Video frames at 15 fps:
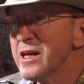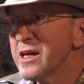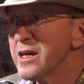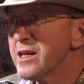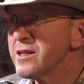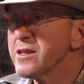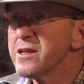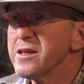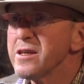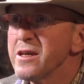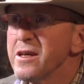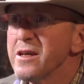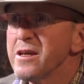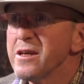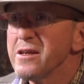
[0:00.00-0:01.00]
And
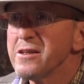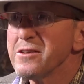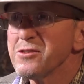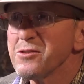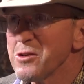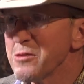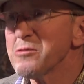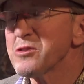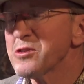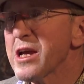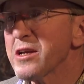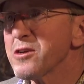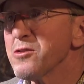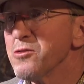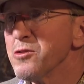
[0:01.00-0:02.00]
so it was
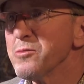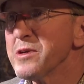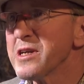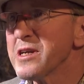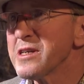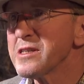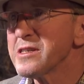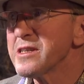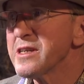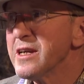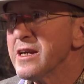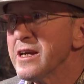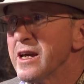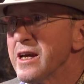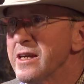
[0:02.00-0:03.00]
kind of cool because
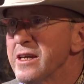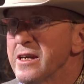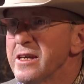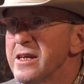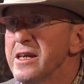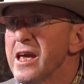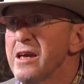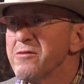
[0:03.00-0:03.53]
he